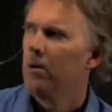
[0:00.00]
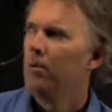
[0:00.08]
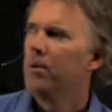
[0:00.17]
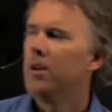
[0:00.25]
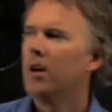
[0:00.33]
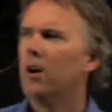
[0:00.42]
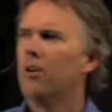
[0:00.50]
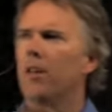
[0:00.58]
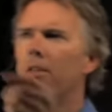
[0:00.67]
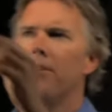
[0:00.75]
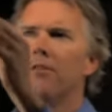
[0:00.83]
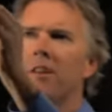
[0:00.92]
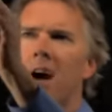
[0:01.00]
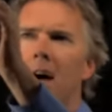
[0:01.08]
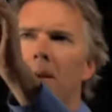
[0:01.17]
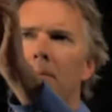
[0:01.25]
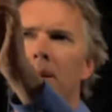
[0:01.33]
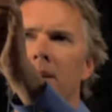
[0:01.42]
We know that there's got
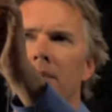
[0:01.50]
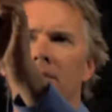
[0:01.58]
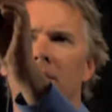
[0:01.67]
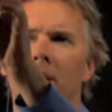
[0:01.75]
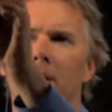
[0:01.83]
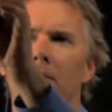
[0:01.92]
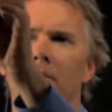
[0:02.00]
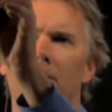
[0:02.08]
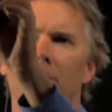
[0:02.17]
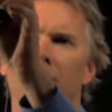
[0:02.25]
to be some